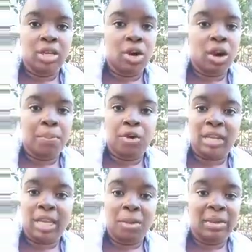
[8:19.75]
I'm not
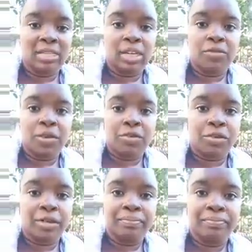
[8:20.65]
killing myself over
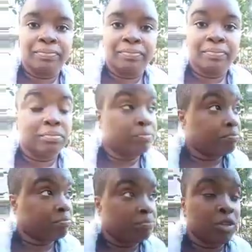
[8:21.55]
it.
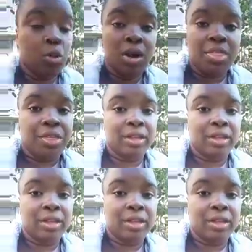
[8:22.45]
Not worth it.